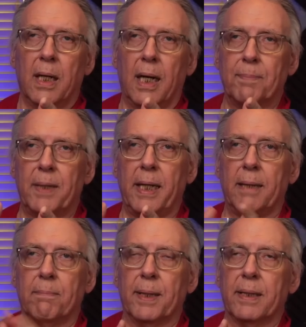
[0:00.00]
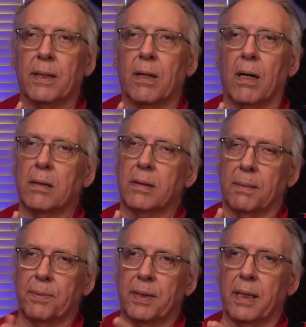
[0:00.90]
update, but there are
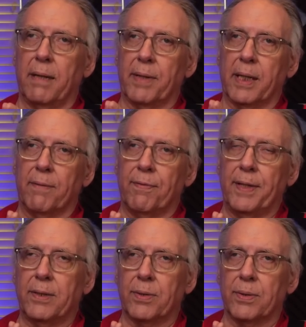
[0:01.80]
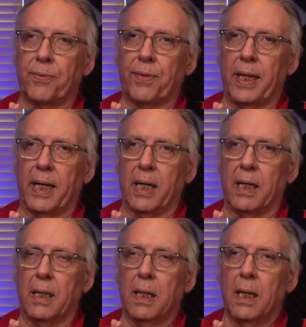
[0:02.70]
some significant features in it.